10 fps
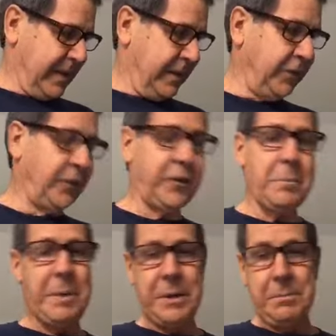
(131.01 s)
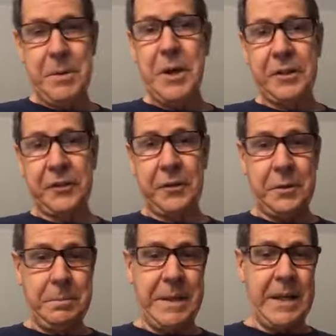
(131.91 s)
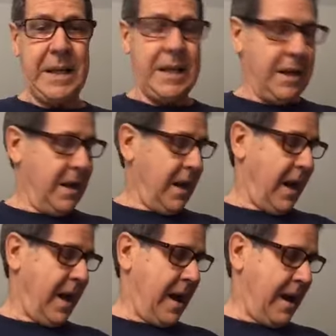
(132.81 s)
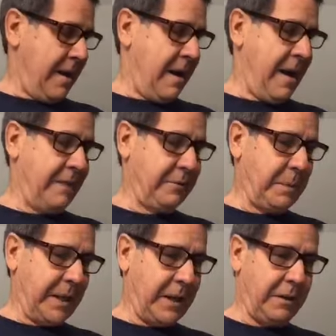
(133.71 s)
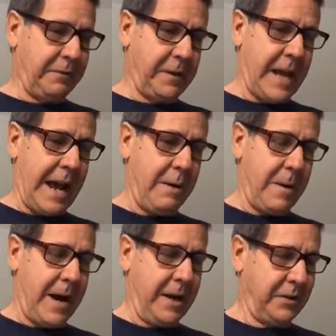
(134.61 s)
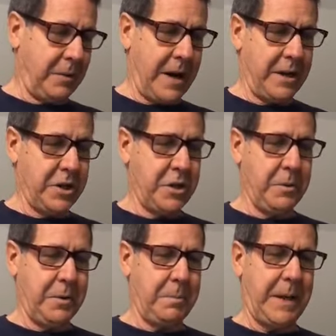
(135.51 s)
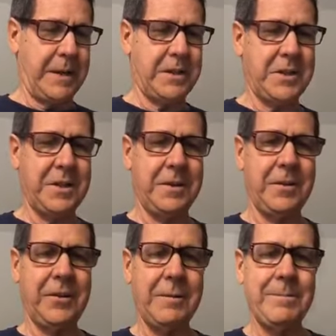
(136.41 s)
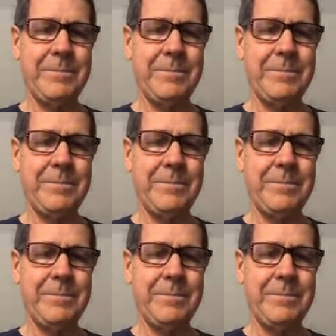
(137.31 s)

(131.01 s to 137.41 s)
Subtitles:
This is a big book, so it'll be, I'll have to be careful how I try to show the pictures.